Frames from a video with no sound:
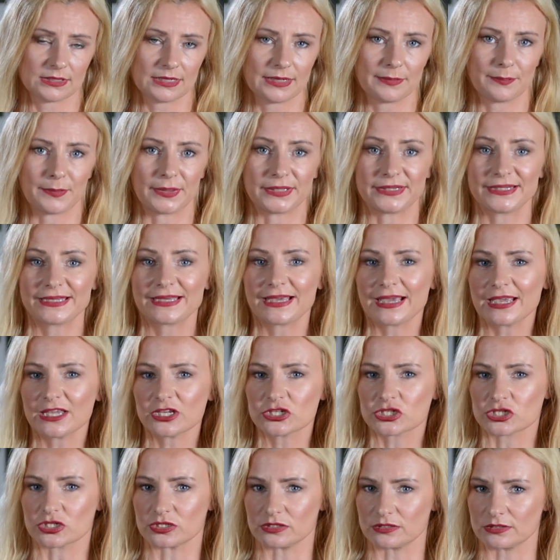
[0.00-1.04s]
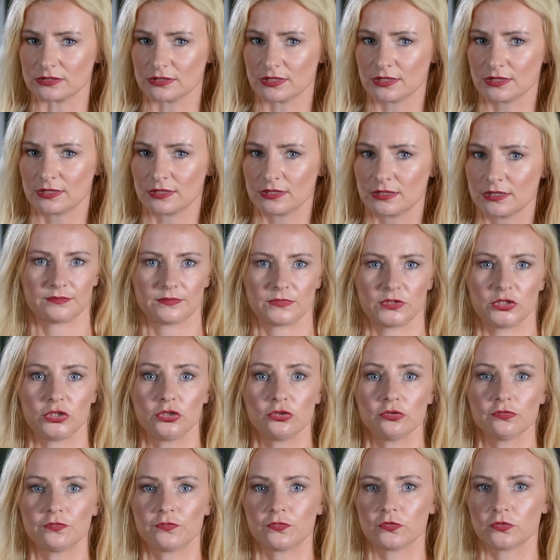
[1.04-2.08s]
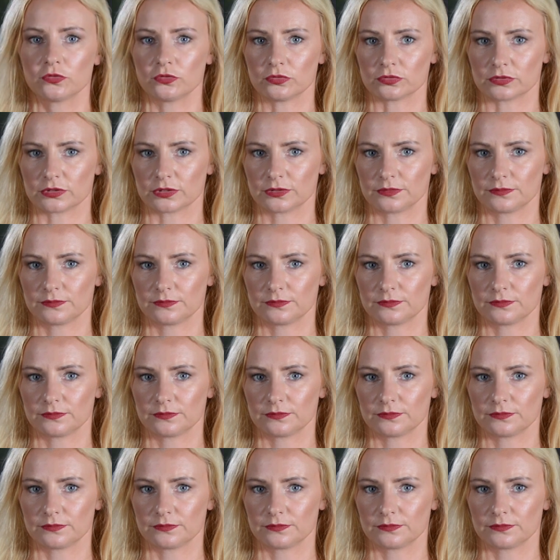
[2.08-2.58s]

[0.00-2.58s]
medication, new food.